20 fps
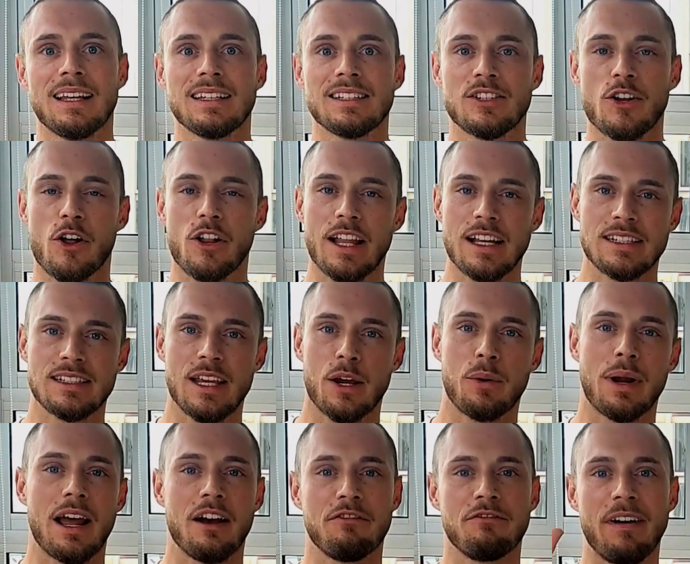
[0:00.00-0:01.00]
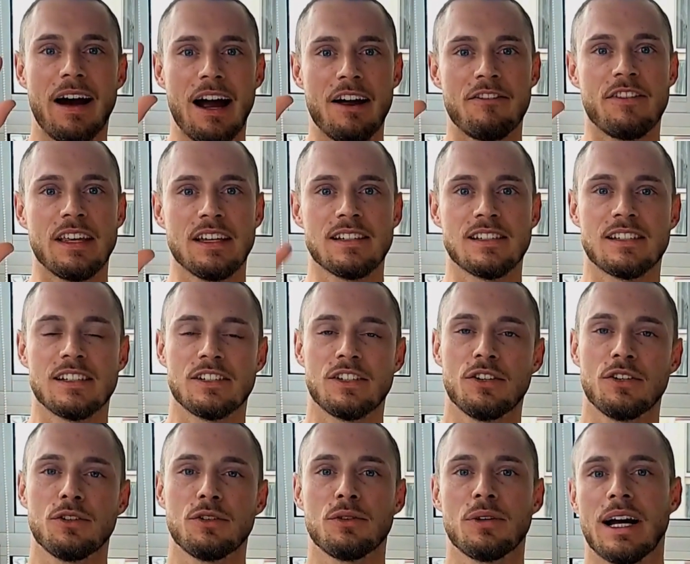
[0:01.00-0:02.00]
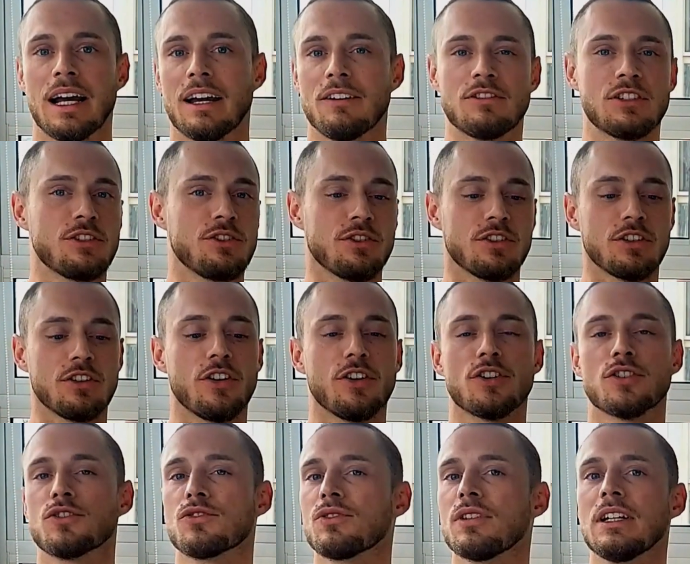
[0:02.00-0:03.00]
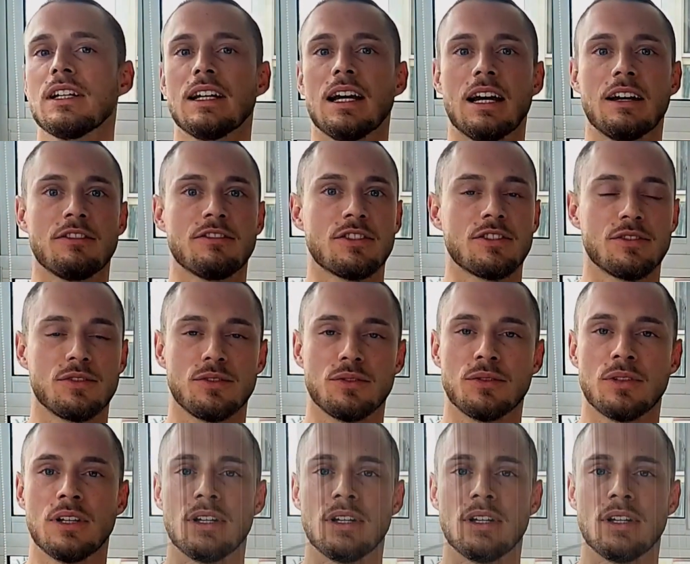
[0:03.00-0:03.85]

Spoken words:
So let's say we have 5 things to do. I have to do the laundry, I have to